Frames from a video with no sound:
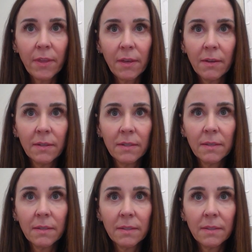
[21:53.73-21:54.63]

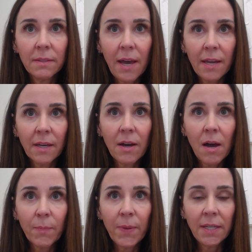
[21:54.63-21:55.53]
of the
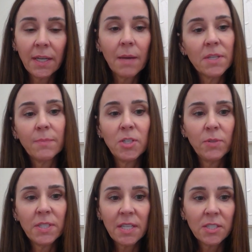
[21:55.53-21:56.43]
cockpit and he comes up to
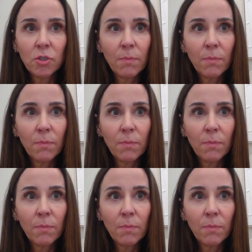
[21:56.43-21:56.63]
you and he says,